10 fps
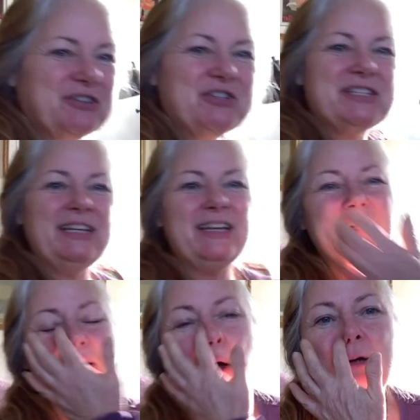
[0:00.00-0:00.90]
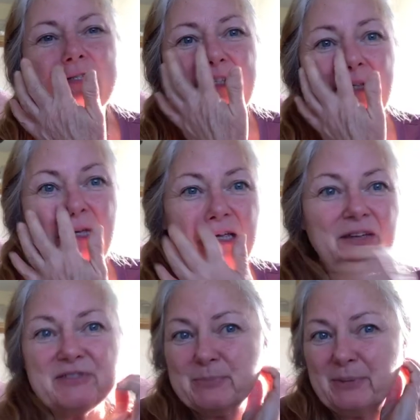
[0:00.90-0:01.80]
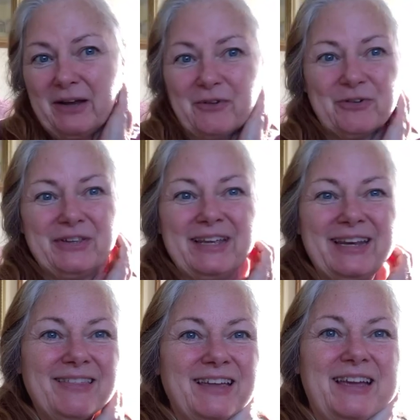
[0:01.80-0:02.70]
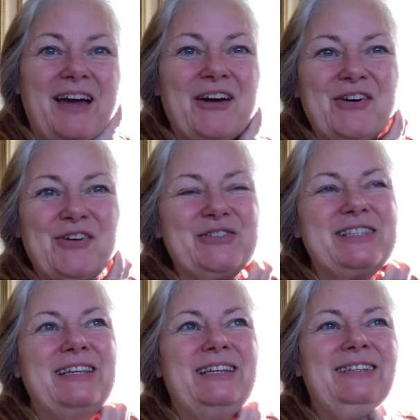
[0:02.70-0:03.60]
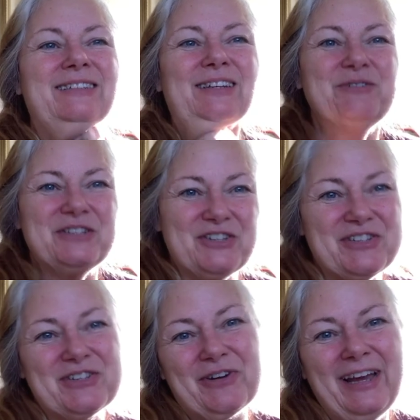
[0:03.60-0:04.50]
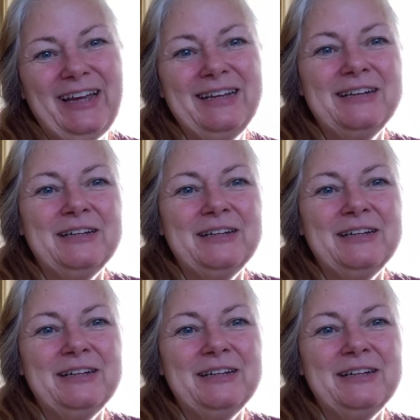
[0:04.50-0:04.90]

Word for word: just needed long sleeves, but not really anything else, and it was just great.